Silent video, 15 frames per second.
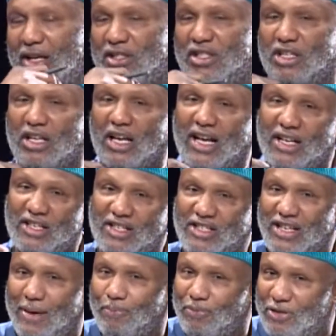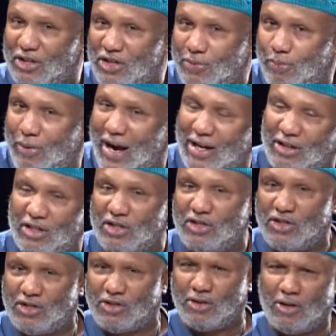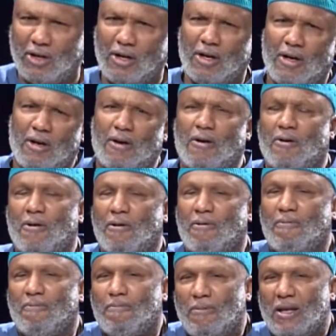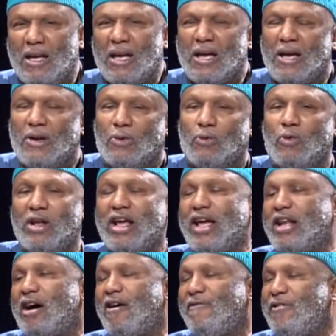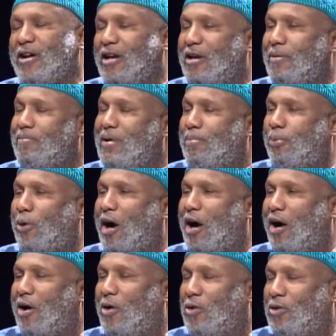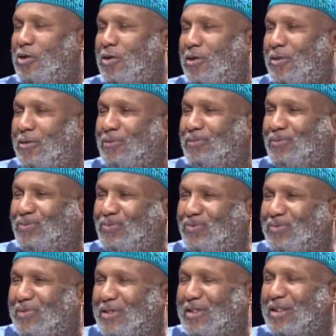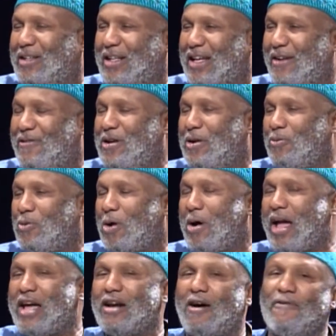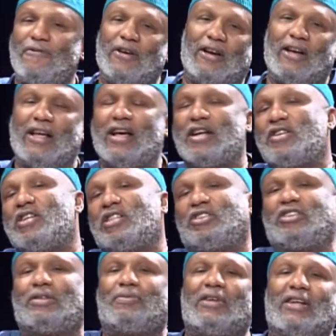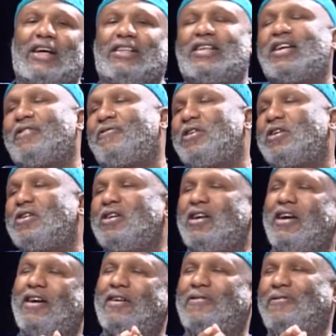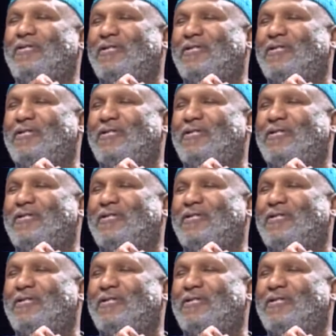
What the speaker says: to accept this practice. And would Adolf Hitler be proud? Adolf Hitler had done something like that if he could have?